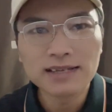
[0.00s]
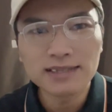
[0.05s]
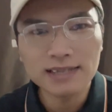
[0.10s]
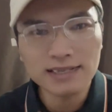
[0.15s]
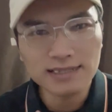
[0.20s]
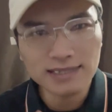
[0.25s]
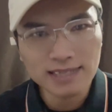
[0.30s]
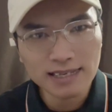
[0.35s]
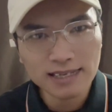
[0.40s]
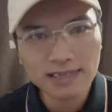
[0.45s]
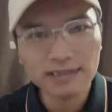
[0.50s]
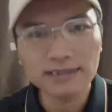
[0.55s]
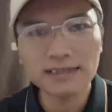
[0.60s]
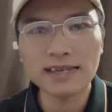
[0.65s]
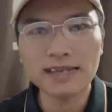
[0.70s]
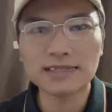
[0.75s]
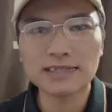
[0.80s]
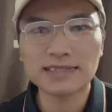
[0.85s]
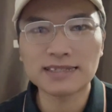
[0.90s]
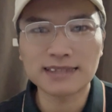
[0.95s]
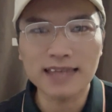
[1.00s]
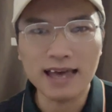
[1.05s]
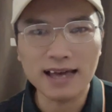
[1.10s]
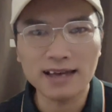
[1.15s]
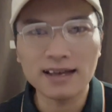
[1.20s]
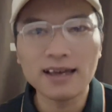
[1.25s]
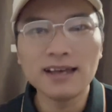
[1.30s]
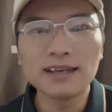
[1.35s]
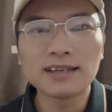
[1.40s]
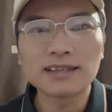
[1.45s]
The second is
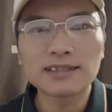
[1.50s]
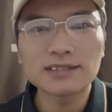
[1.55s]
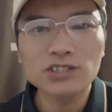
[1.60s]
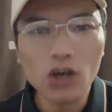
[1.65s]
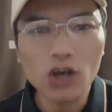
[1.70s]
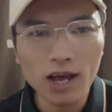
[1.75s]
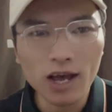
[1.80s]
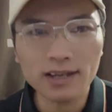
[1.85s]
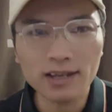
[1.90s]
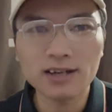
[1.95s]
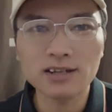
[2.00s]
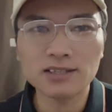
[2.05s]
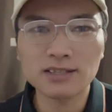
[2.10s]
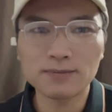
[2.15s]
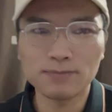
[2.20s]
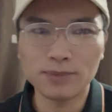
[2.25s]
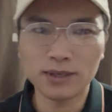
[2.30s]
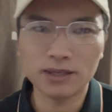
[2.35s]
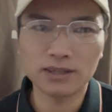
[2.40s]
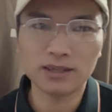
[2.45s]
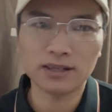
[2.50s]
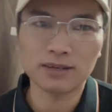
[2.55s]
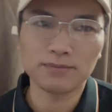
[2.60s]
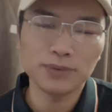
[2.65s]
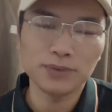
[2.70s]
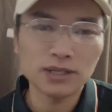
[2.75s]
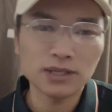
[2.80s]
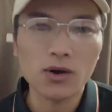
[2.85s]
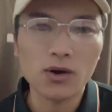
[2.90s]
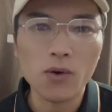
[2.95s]
that China's
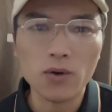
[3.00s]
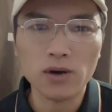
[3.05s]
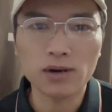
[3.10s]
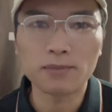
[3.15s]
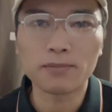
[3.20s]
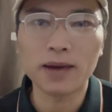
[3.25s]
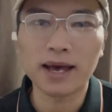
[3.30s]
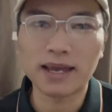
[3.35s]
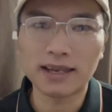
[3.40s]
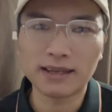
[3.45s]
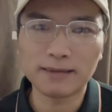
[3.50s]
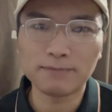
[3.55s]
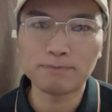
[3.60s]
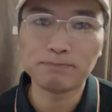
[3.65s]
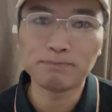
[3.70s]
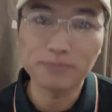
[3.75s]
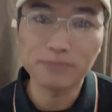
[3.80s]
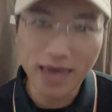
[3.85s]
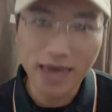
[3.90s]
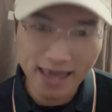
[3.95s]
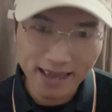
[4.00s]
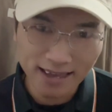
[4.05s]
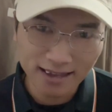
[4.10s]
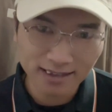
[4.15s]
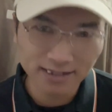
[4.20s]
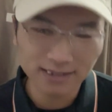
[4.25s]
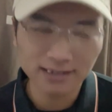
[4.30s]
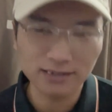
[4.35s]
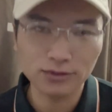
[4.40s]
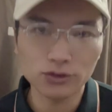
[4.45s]
Bitcoin mining
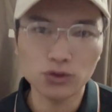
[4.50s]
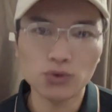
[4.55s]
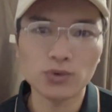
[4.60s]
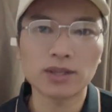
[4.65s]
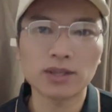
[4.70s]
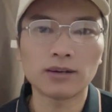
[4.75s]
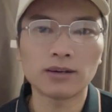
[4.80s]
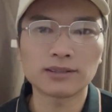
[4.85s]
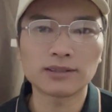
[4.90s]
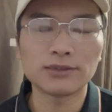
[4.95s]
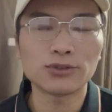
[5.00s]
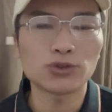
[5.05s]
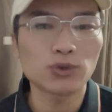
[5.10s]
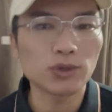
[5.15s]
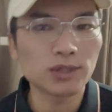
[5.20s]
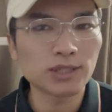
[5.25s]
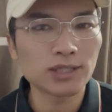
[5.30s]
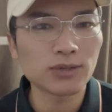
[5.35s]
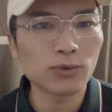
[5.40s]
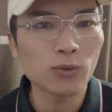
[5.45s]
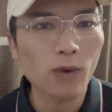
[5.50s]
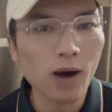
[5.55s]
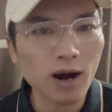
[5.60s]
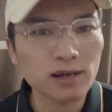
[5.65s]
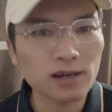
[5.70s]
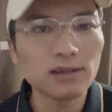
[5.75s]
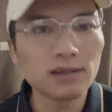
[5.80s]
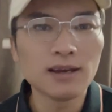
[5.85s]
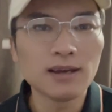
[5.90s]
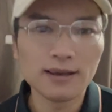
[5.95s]
ban in
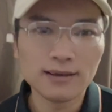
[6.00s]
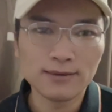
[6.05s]
2021